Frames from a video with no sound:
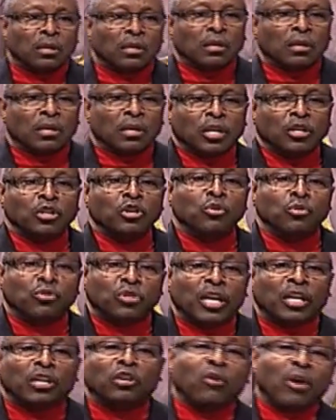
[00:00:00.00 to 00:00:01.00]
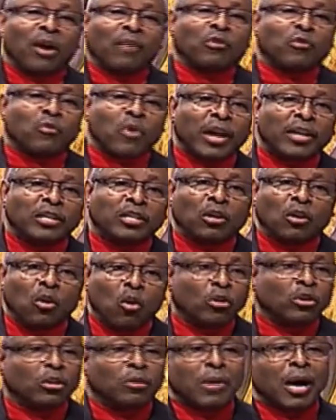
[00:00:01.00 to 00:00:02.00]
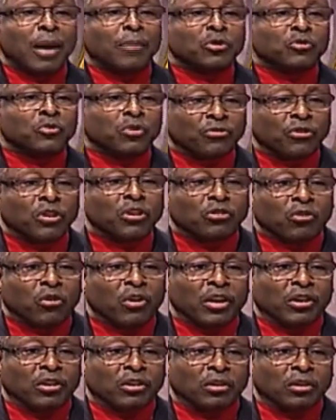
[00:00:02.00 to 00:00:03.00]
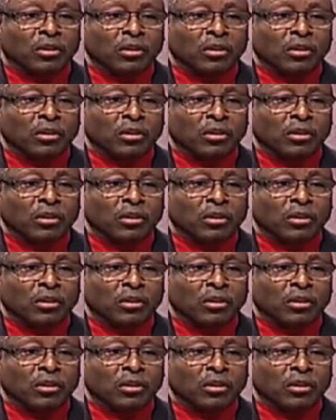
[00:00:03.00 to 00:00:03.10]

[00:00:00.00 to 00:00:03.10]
and you think you have a right to go into mama's refrigerator.